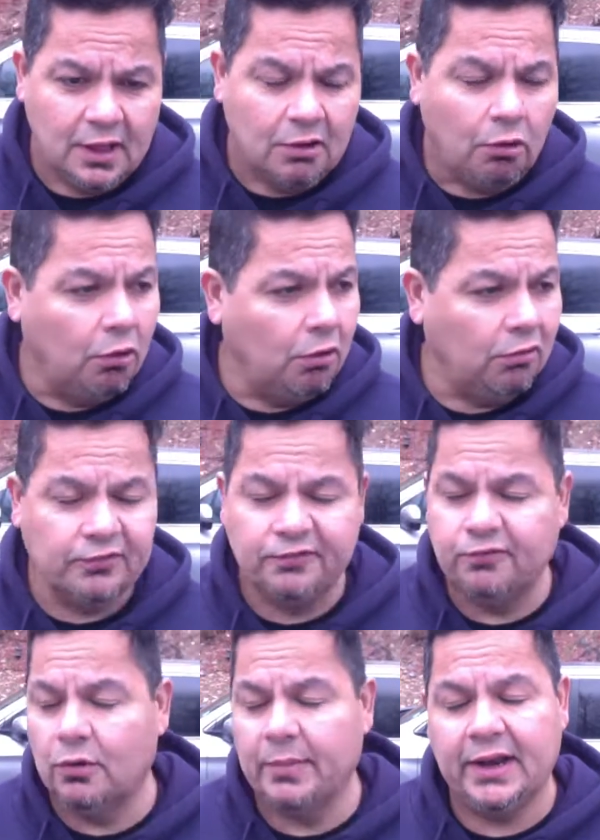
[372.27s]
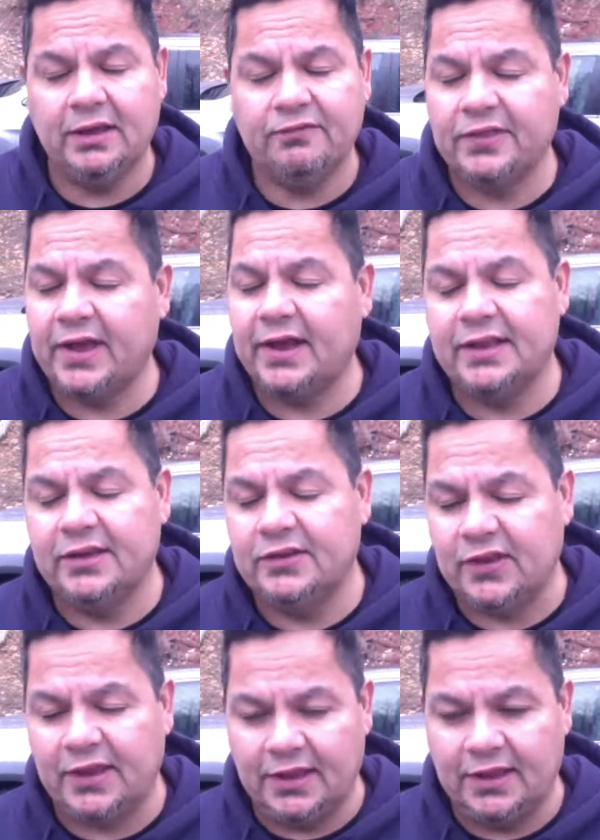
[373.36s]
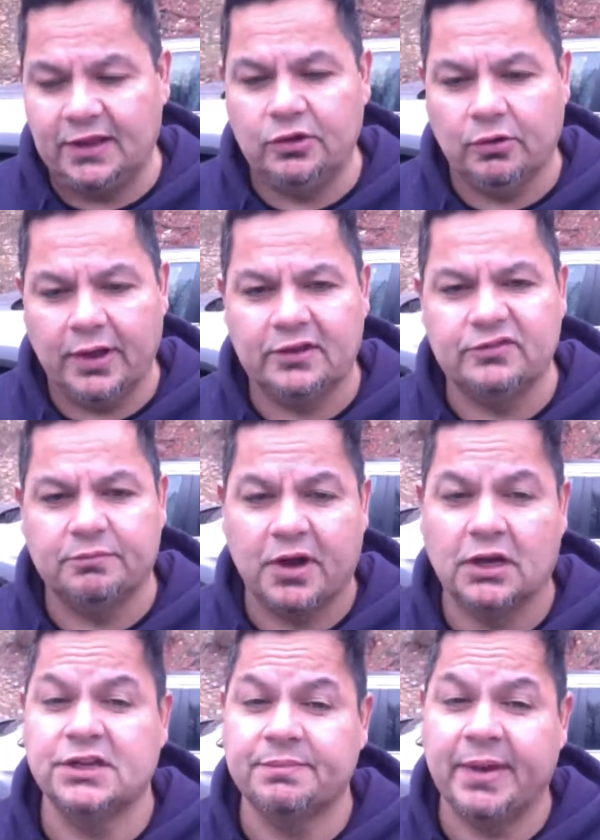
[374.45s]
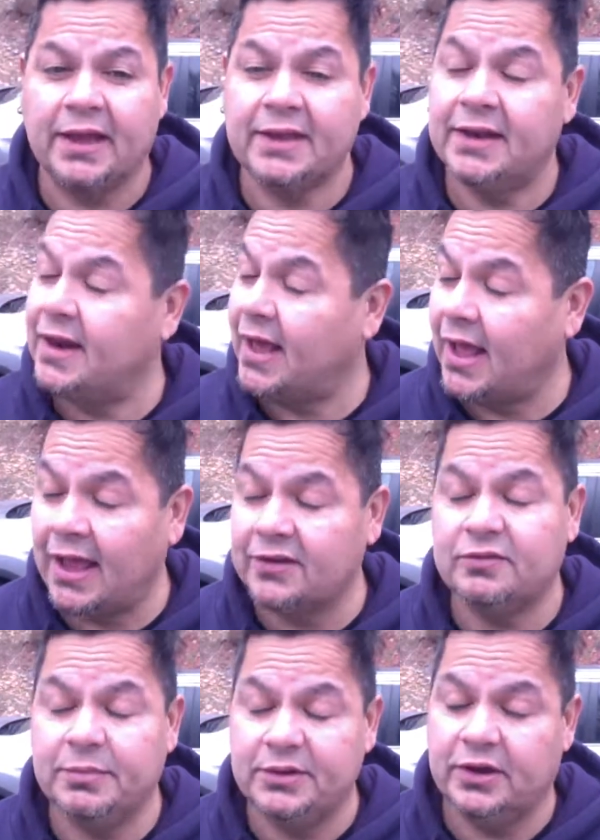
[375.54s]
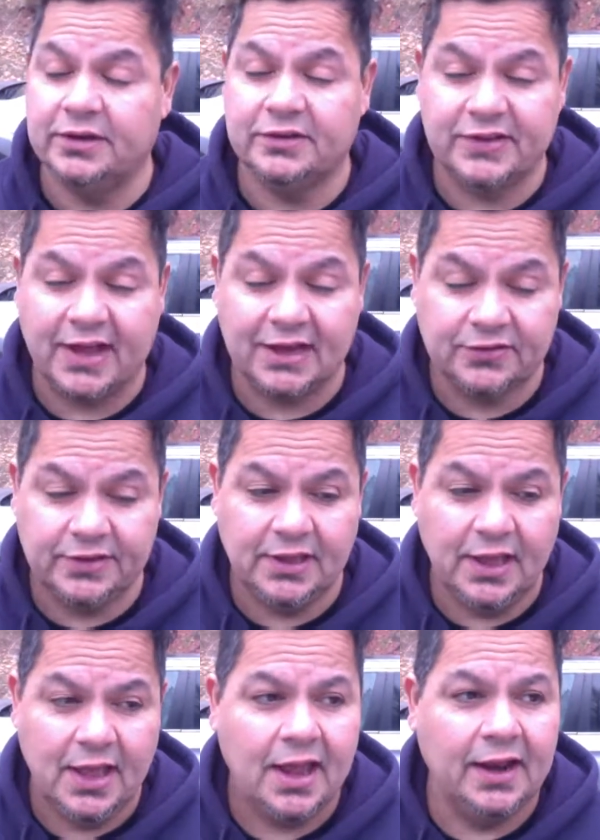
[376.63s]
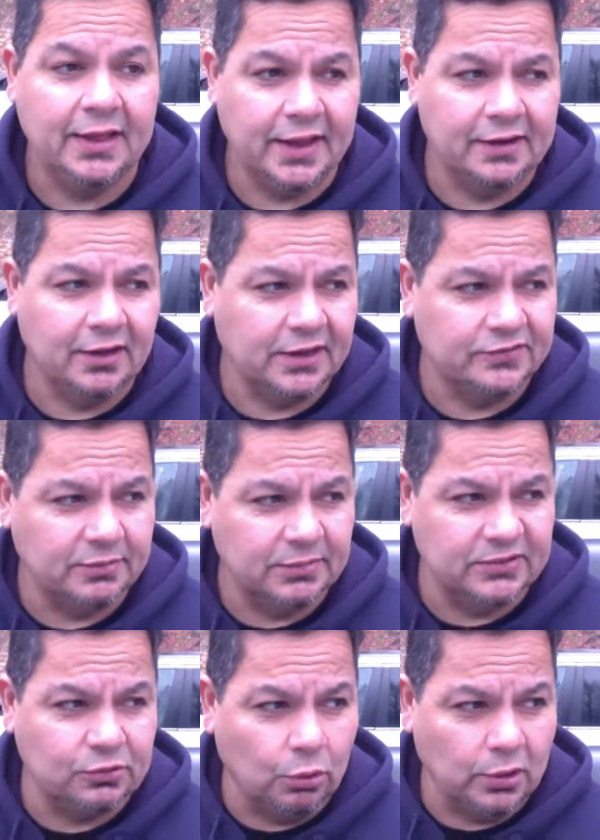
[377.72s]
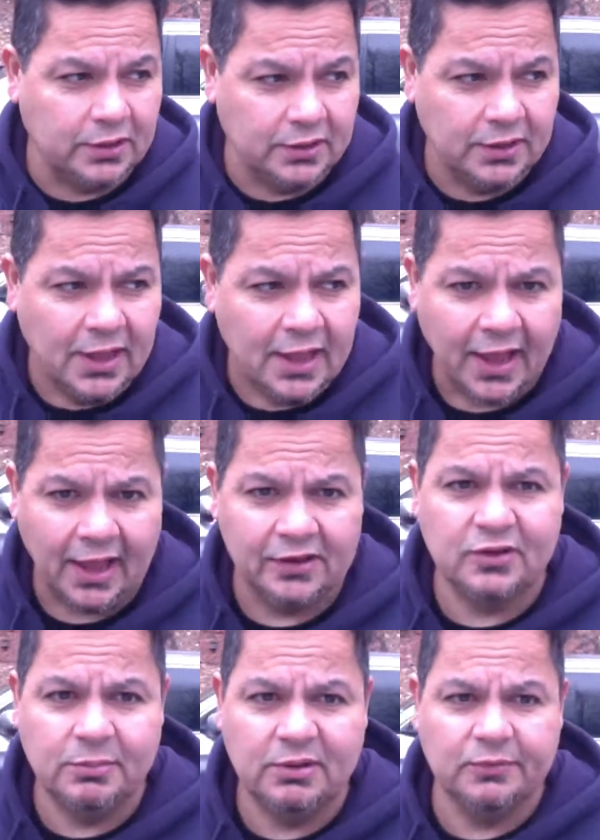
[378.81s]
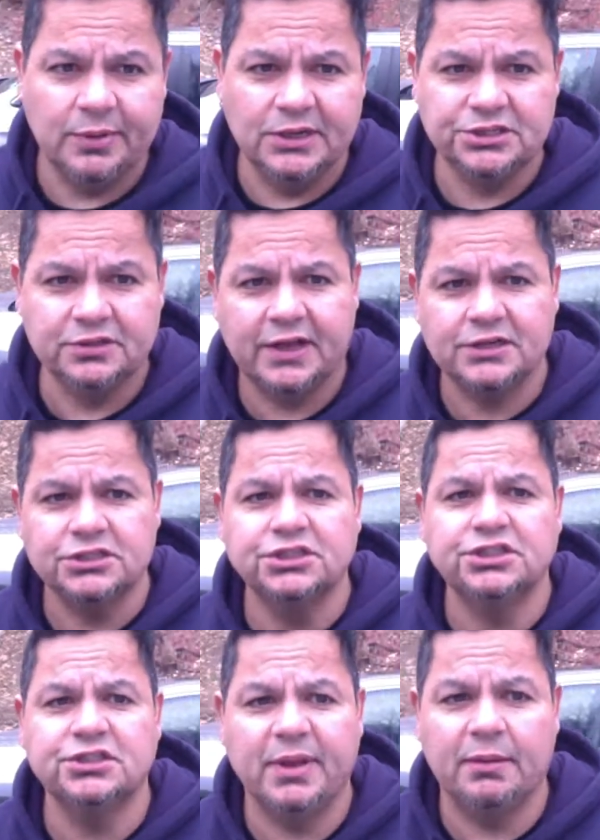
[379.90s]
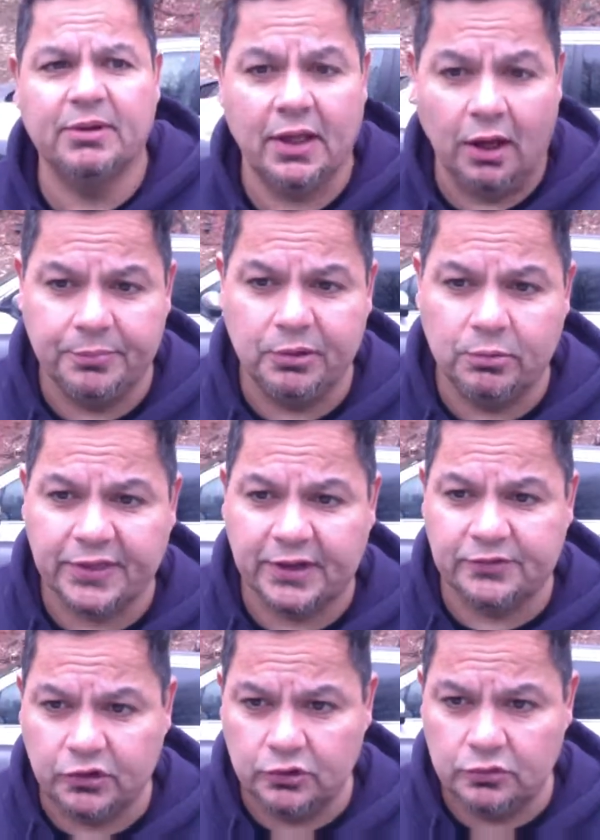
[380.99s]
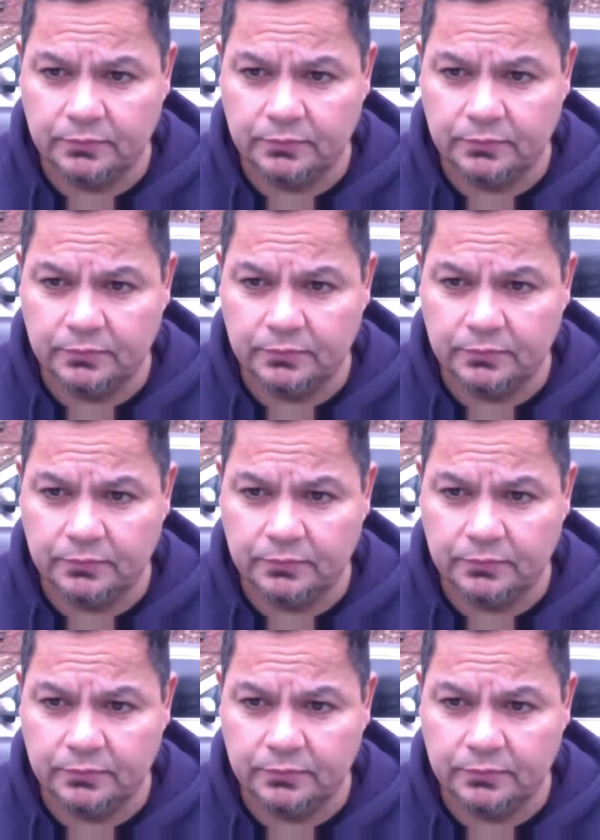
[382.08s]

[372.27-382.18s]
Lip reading: All the formatting for that is in your exit project packet. It has to be done exactly. And again, like I said, Ms. Skorka has some information on that, and she should be able to help you with that too.